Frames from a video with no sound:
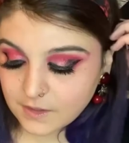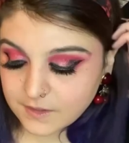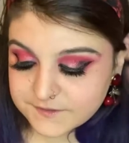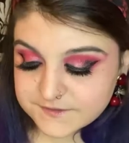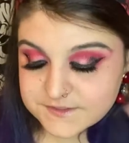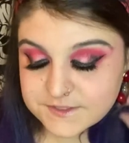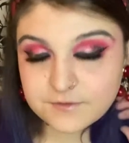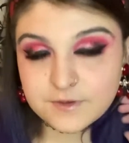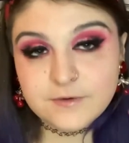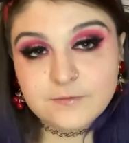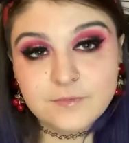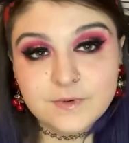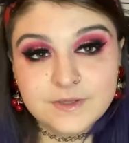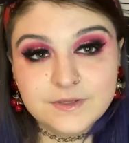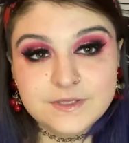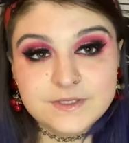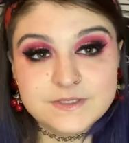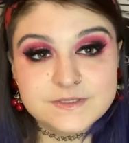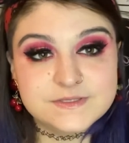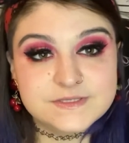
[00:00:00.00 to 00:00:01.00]
So I
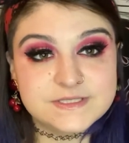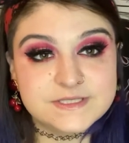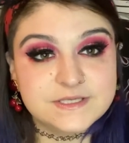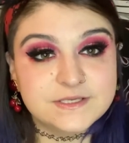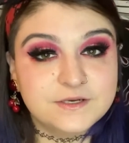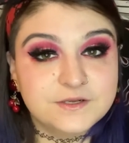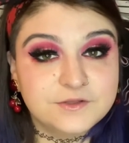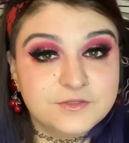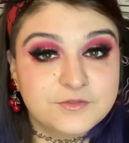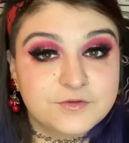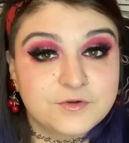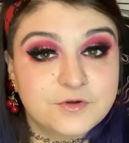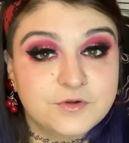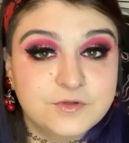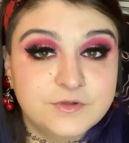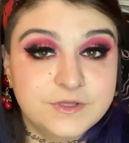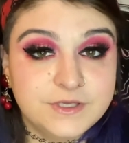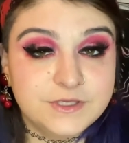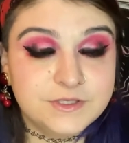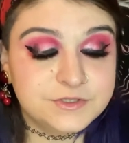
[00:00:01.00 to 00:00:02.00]
really did
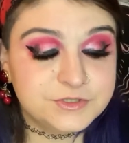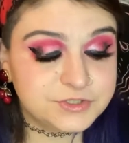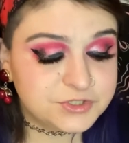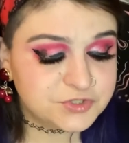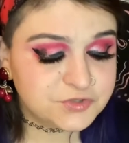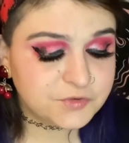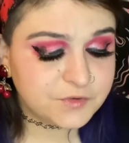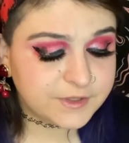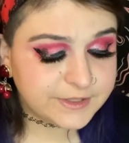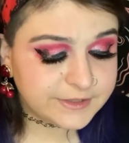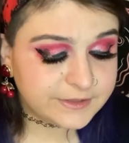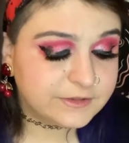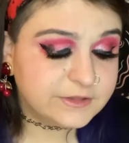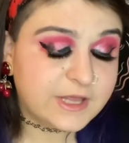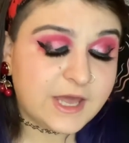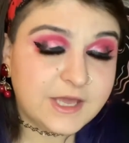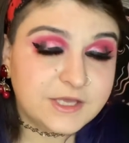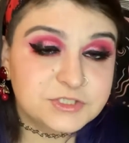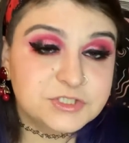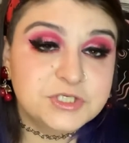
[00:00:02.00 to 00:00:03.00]
thoroughly enjoy
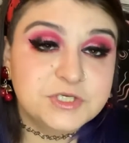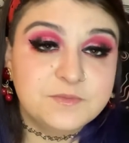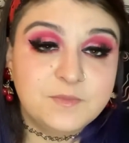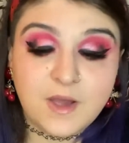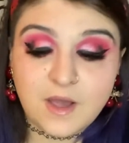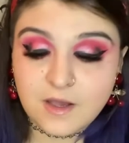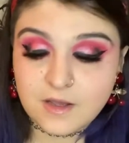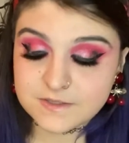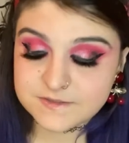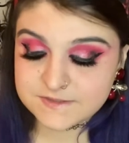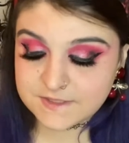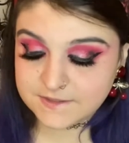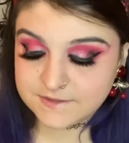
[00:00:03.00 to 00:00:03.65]
Lashybox.